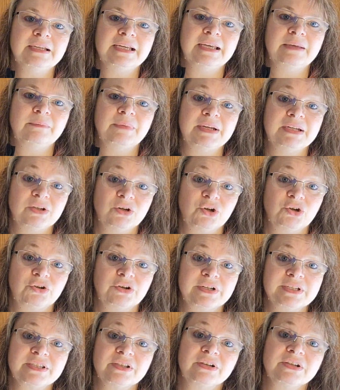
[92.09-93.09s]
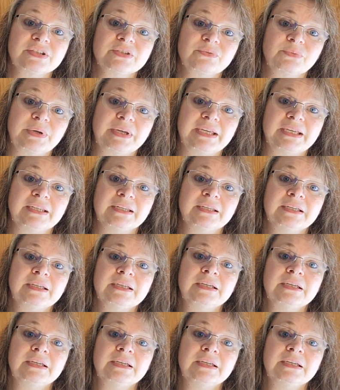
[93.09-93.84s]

and my daughter has lost weight